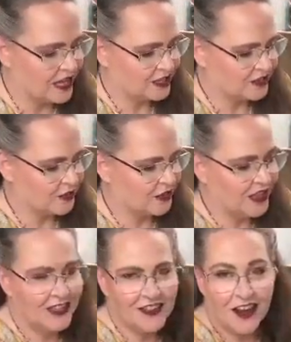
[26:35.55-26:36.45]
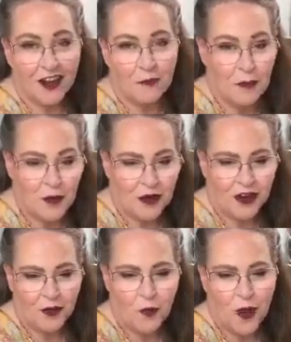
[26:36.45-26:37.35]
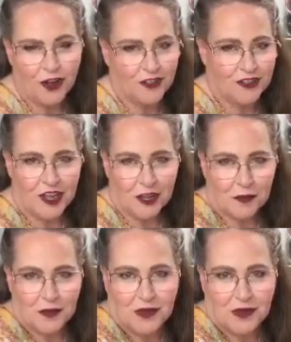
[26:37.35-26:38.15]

So these are more water-soluble